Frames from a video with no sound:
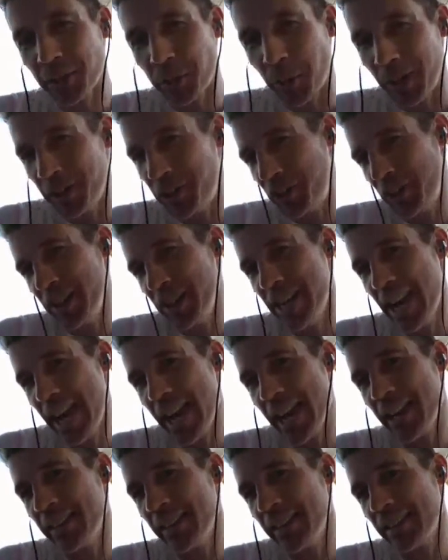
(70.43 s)
question
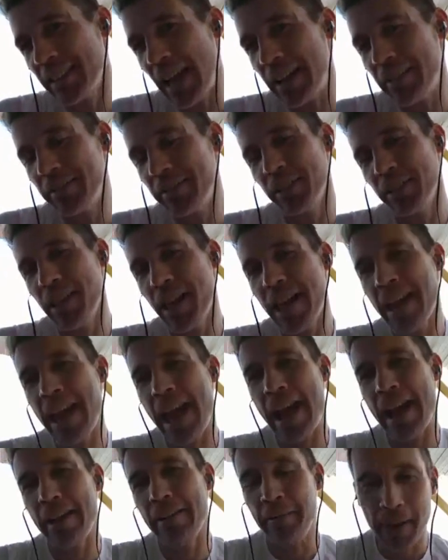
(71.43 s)
is: do they
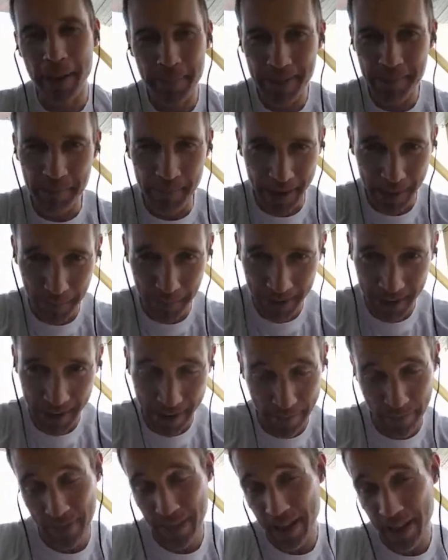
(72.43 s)
have? And maybe
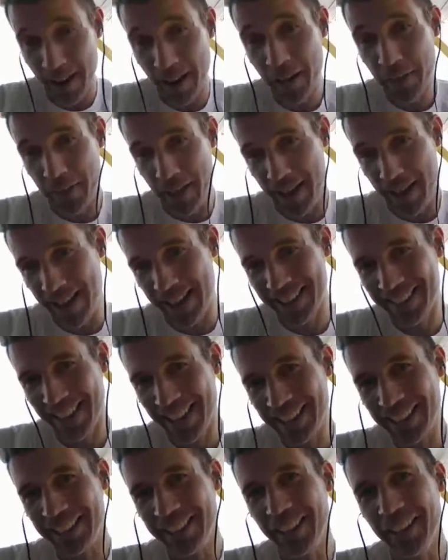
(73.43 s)
if they are there,
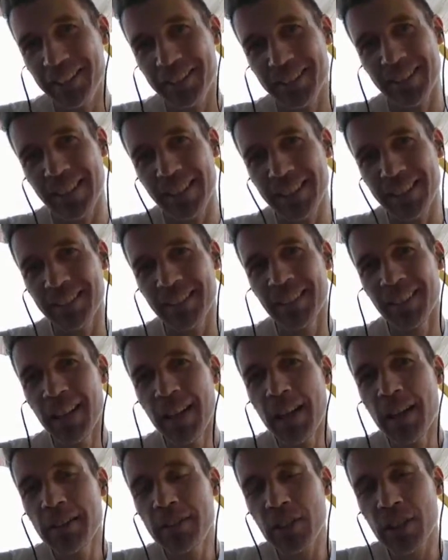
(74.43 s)
they can answer this.
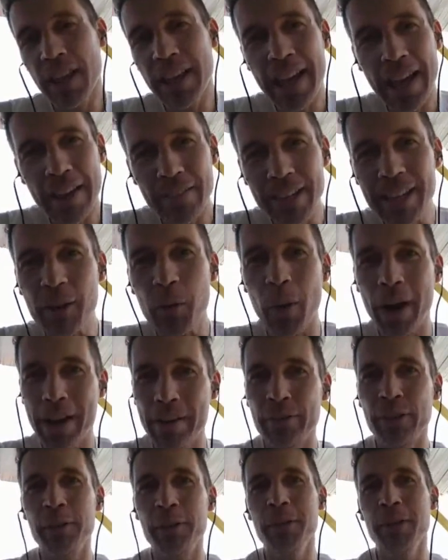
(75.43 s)
Do they have any
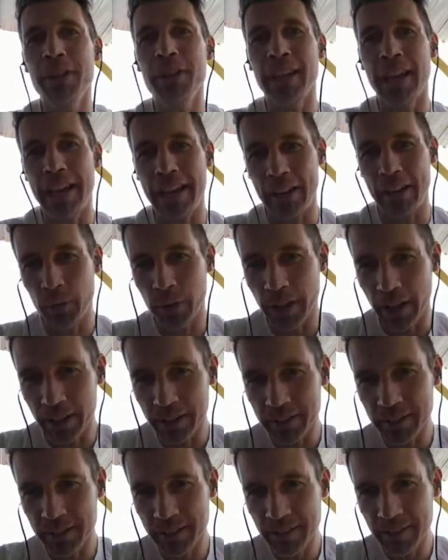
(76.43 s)
way of communicating with
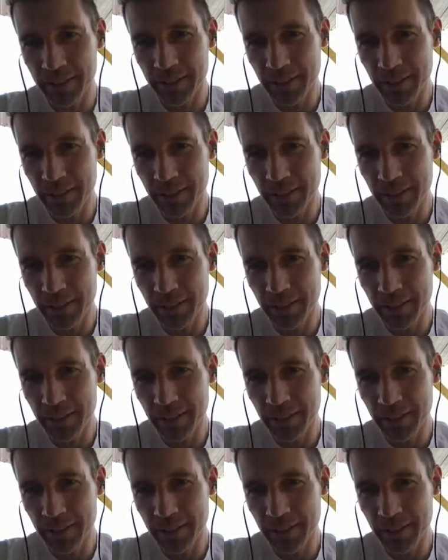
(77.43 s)
us?